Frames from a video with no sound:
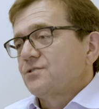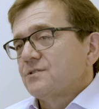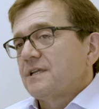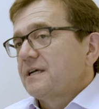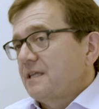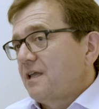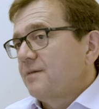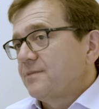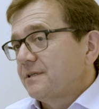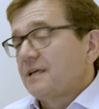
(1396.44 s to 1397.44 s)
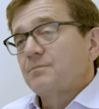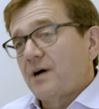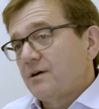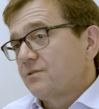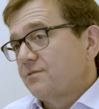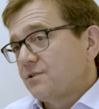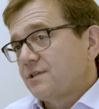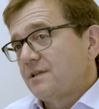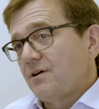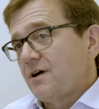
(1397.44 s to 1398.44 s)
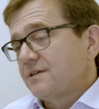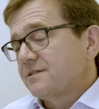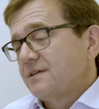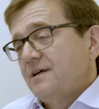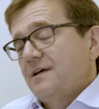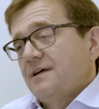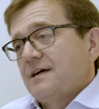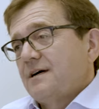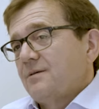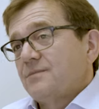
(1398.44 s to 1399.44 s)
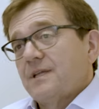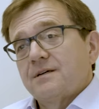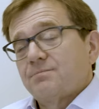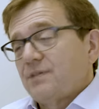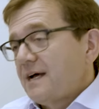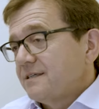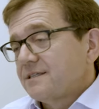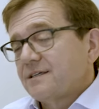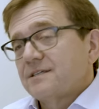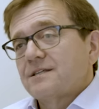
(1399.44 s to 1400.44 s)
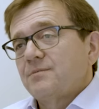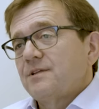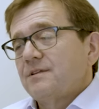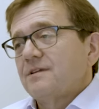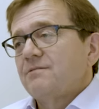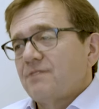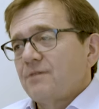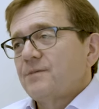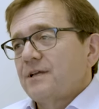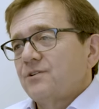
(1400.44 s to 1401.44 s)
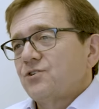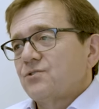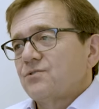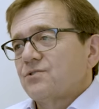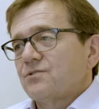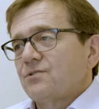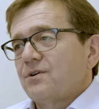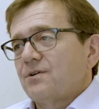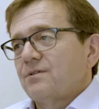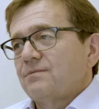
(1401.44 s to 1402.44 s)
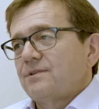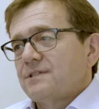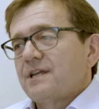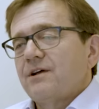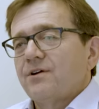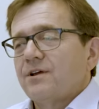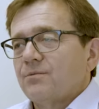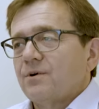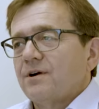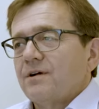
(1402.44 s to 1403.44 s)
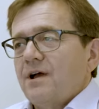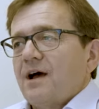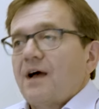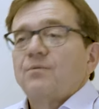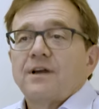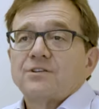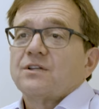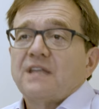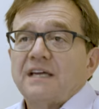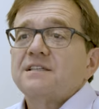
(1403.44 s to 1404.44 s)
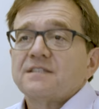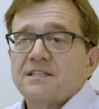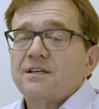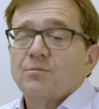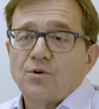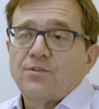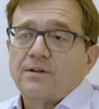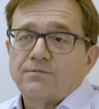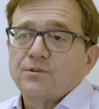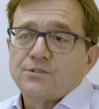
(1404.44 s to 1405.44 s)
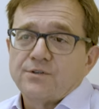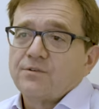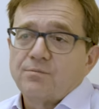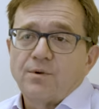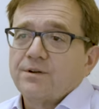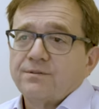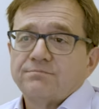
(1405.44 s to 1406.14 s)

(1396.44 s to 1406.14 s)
issues, like climate, like biodiversity loss, like plastics. I mean, environmental issues is an area where I would actually like to see a more thoughtful Conservative Party.